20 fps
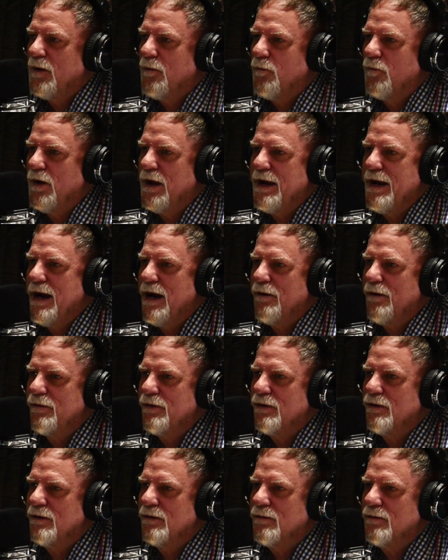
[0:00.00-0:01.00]
right
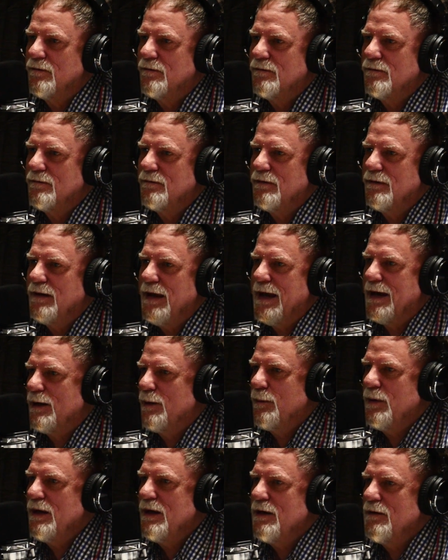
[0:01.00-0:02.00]
after
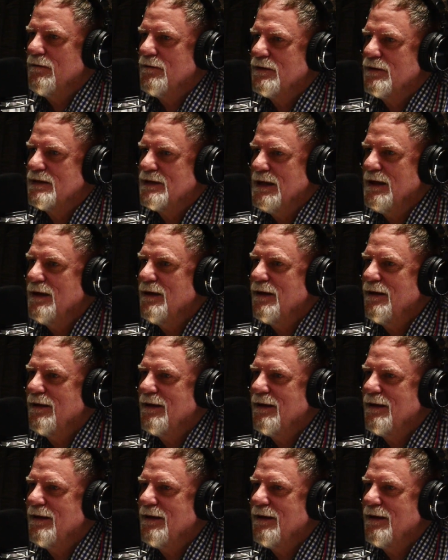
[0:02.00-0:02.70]
Adam and Eve sinned,